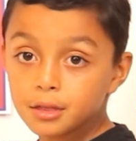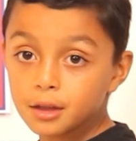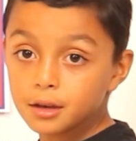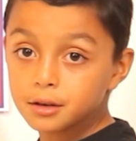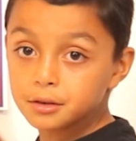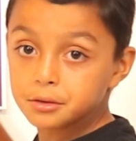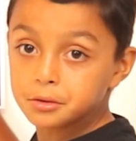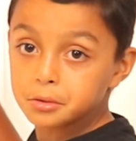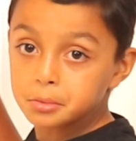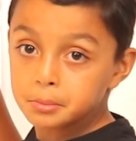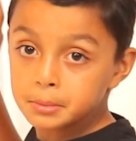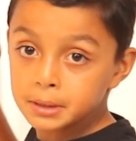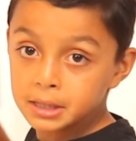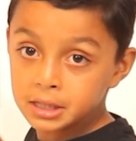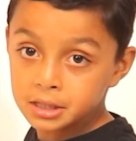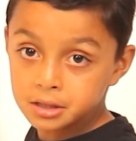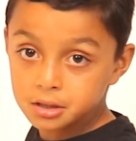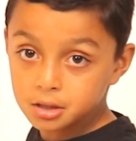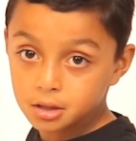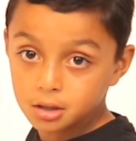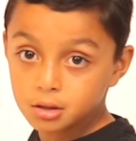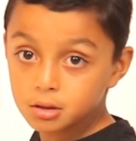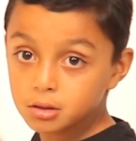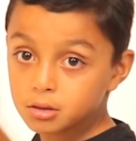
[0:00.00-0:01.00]

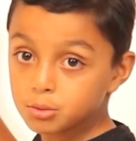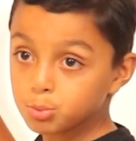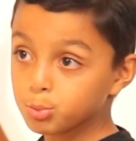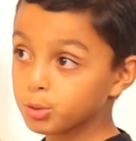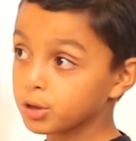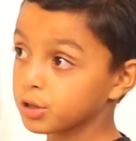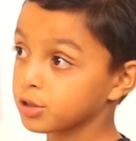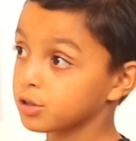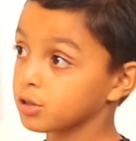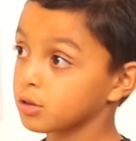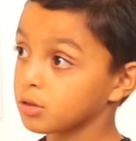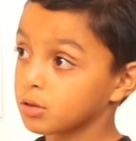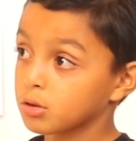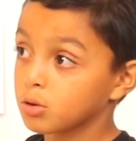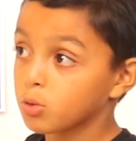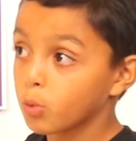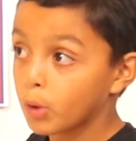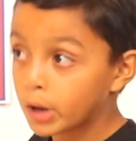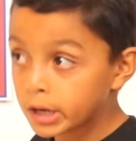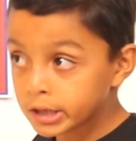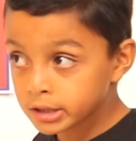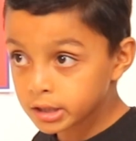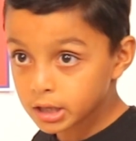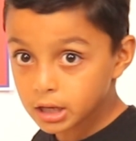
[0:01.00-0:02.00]
centimetres, which is
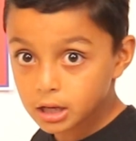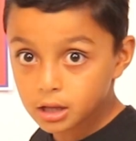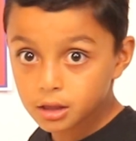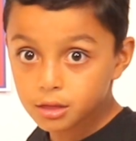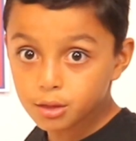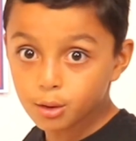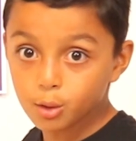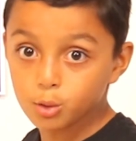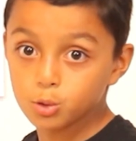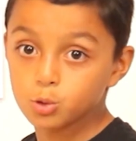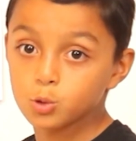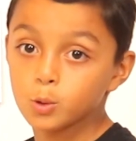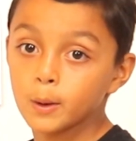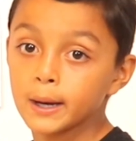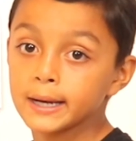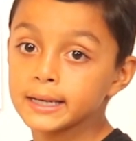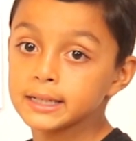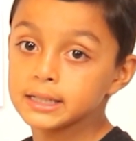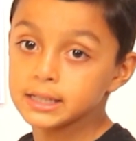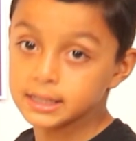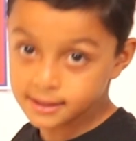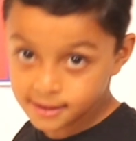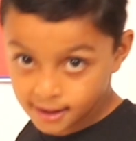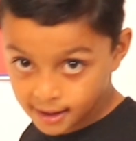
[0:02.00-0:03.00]
20, so
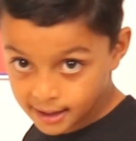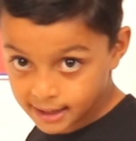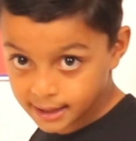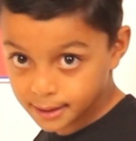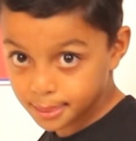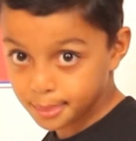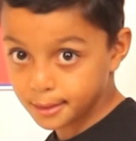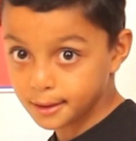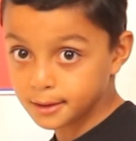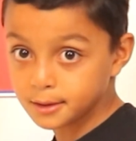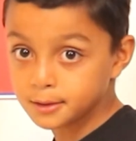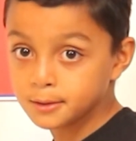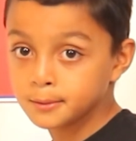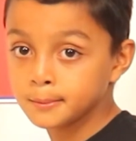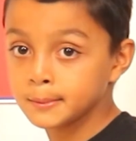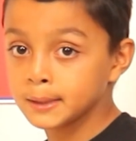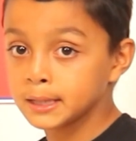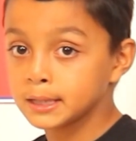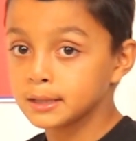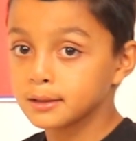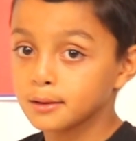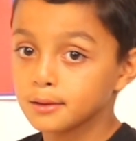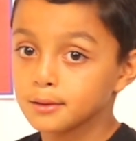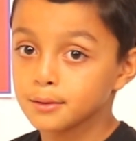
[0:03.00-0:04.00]
29
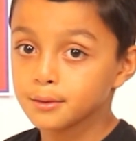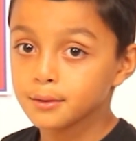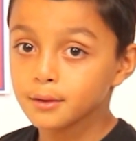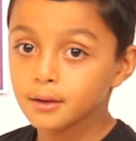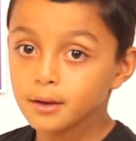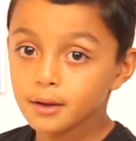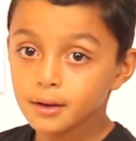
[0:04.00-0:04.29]
centimetres.